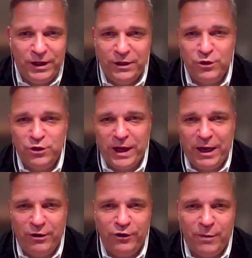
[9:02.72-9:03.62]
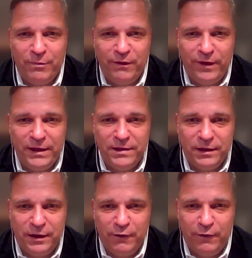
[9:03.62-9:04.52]
you need to stay on top of things
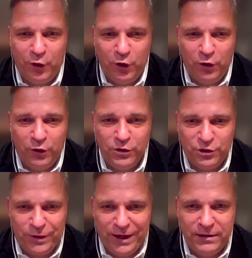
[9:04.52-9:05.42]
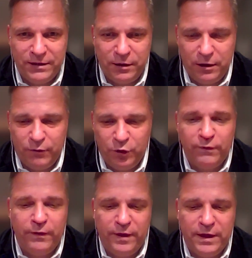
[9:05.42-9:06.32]
and follow those trends and
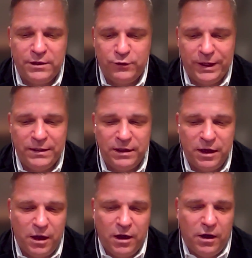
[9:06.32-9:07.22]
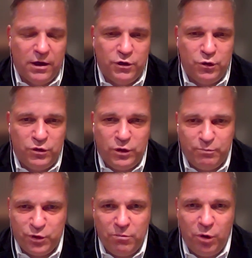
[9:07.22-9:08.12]
work with these trends to
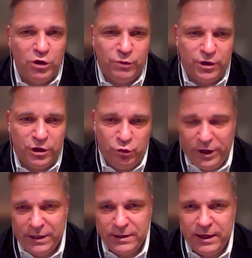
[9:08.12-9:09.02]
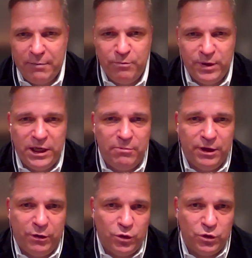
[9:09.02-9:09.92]
promote what you're doing as a company,
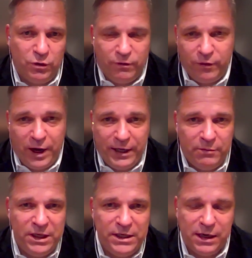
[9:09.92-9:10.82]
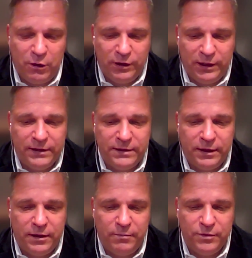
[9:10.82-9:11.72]
but also for any media outlet.
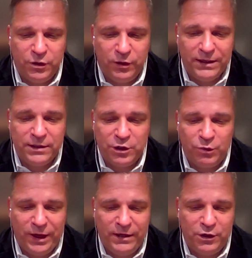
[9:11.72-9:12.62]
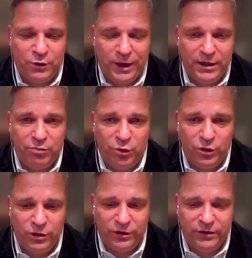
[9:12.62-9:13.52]
So that's quite
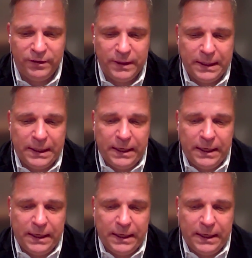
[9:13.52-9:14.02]
important.